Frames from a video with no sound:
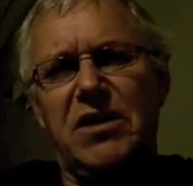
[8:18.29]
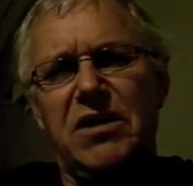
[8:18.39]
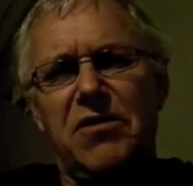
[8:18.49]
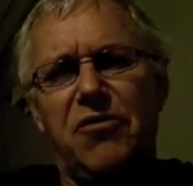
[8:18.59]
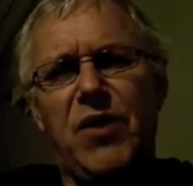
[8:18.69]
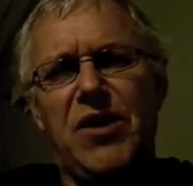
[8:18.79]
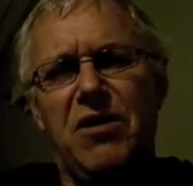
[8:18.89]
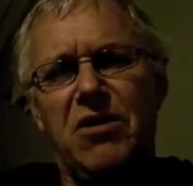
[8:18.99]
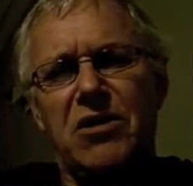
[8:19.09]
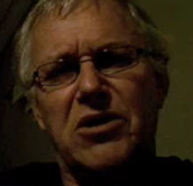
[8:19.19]
if we
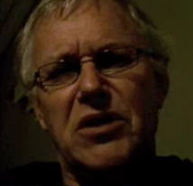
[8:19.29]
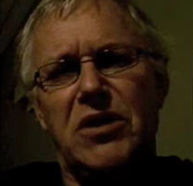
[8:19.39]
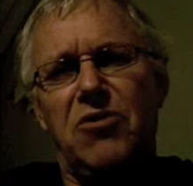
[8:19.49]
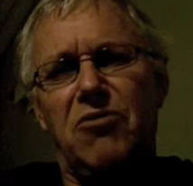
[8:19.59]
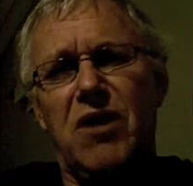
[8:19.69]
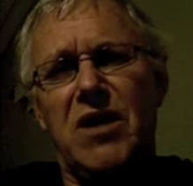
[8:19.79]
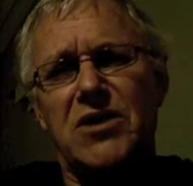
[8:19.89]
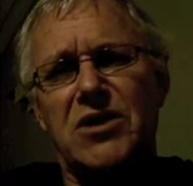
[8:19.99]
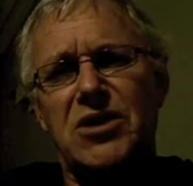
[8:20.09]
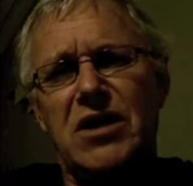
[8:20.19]
notice that it
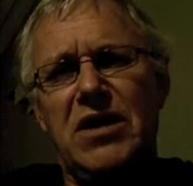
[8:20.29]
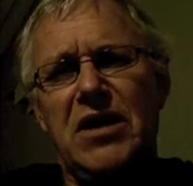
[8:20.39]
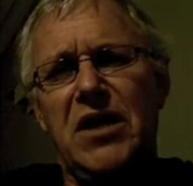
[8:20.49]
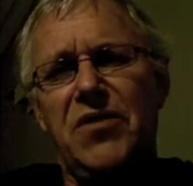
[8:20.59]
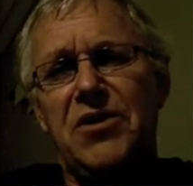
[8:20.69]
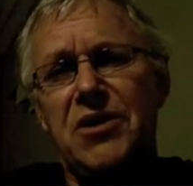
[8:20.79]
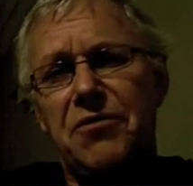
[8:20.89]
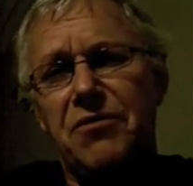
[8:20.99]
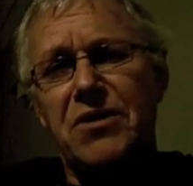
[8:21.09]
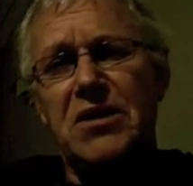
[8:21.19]
arises in the
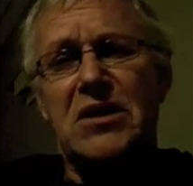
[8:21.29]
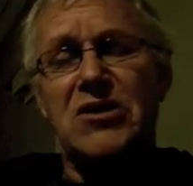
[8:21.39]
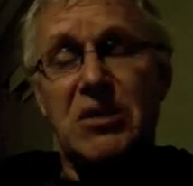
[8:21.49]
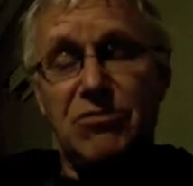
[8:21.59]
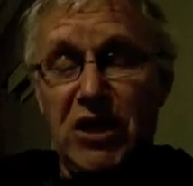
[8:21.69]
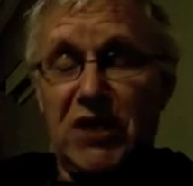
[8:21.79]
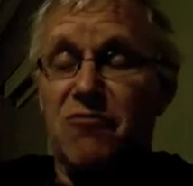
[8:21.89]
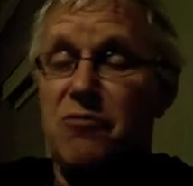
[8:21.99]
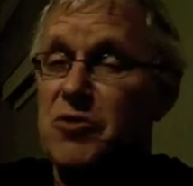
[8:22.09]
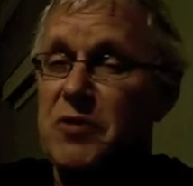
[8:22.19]
different
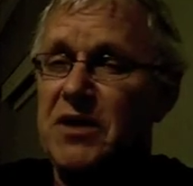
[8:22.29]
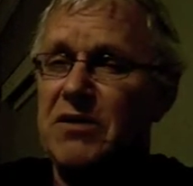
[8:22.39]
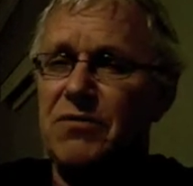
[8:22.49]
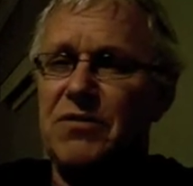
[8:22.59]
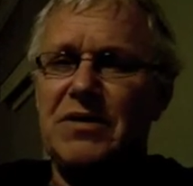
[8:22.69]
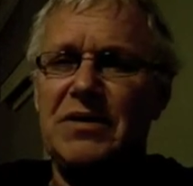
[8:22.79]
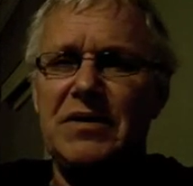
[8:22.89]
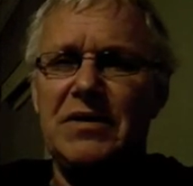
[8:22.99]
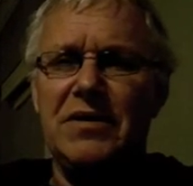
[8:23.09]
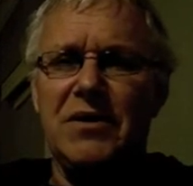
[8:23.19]
subjective perspective,
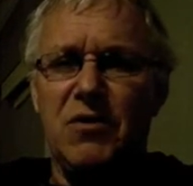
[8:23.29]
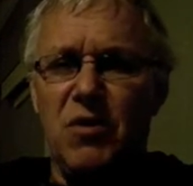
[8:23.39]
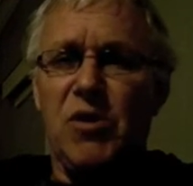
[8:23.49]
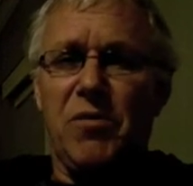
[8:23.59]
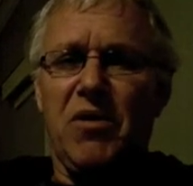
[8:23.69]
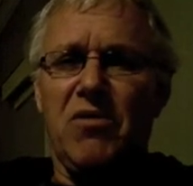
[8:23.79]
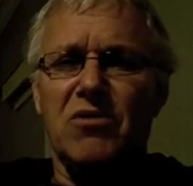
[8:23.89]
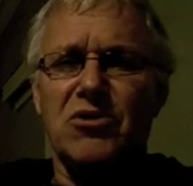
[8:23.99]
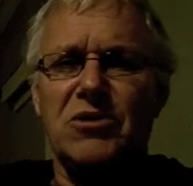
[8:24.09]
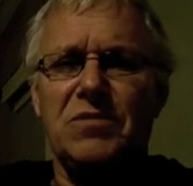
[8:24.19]
where it
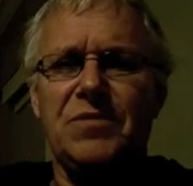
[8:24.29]
belongs.